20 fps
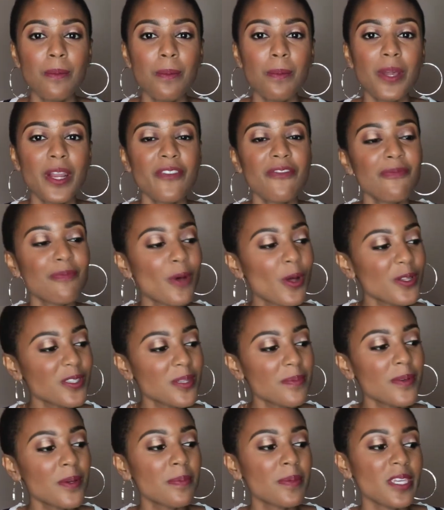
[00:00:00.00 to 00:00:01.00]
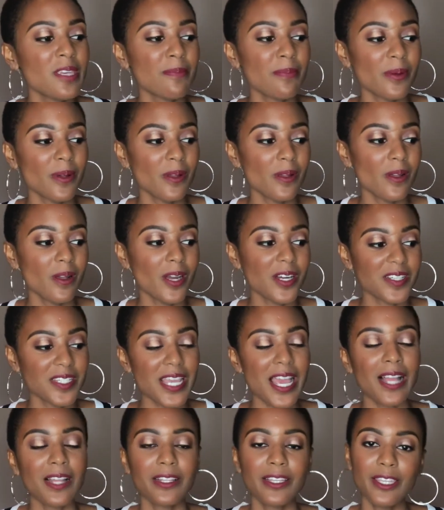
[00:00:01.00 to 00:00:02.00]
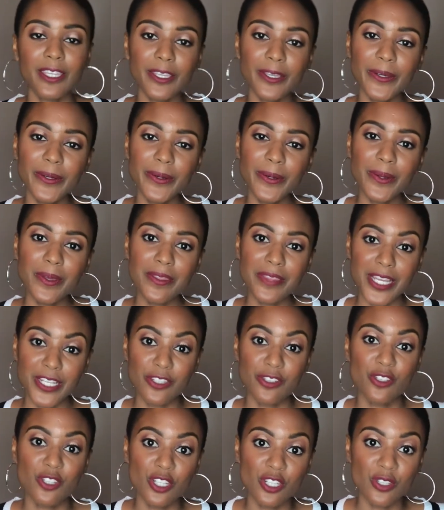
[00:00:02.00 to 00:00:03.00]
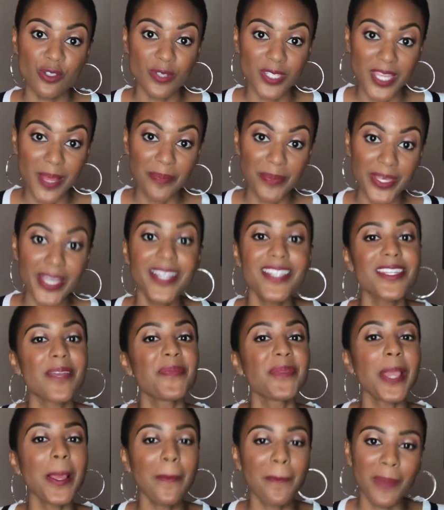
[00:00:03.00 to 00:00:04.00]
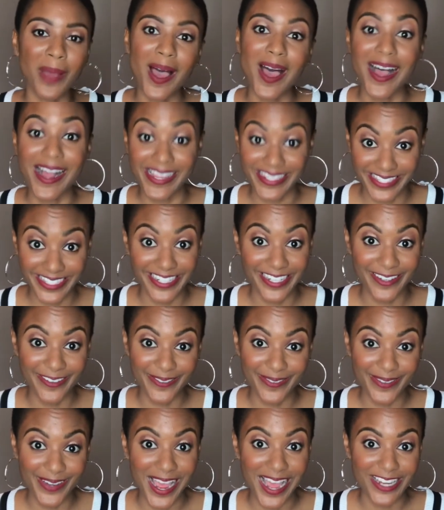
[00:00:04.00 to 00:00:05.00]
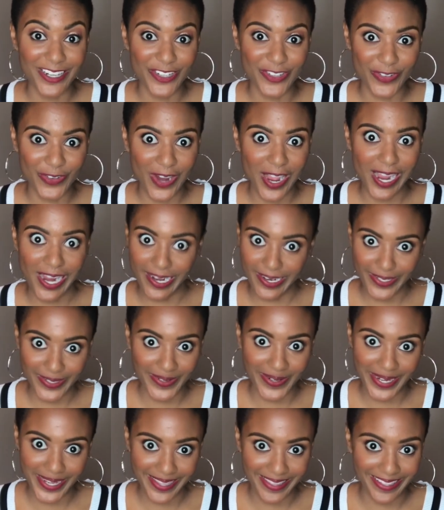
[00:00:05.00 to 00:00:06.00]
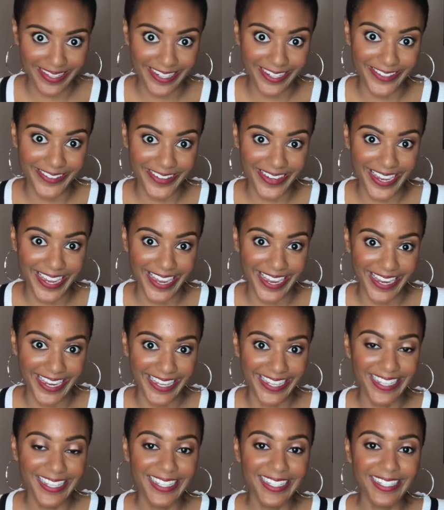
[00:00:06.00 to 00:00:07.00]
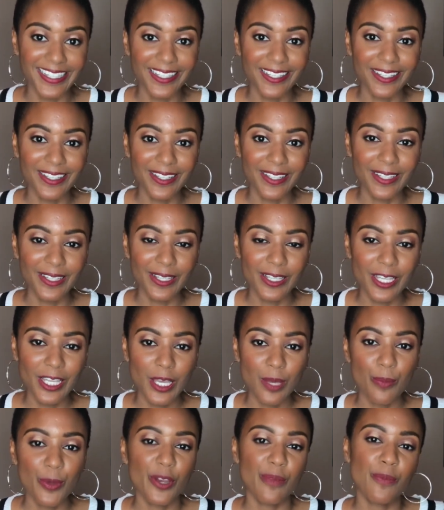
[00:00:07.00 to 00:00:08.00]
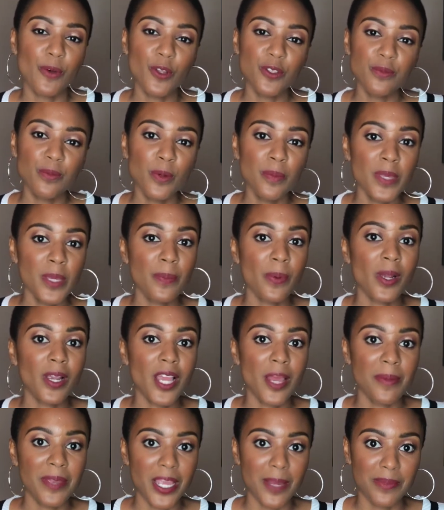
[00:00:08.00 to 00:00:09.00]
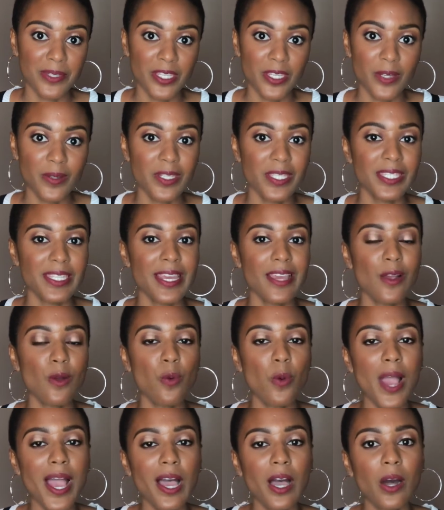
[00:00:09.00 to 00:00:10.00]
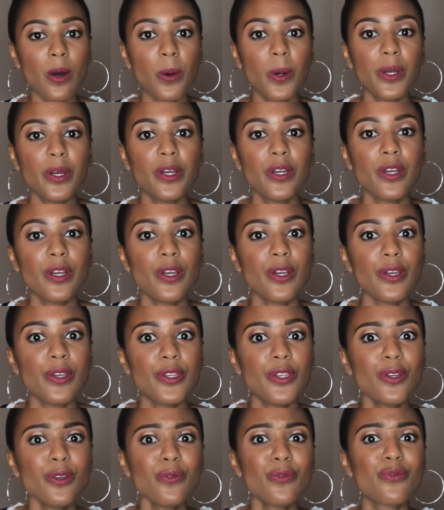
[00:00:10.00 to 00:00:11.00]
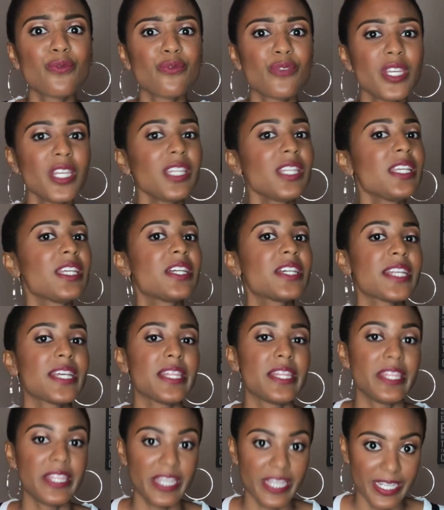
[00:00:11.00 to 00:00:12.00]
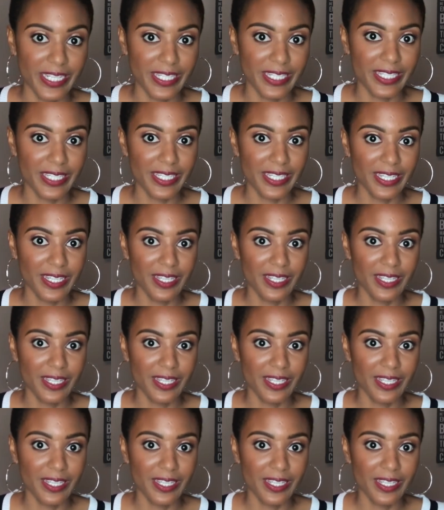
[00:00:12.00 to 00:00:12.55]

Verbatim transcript: But if multiple people are telling you that you should do something, something positive, not drugs or anything, okay? But if multiple people are coming up to you and saying, wow, you're really good at this.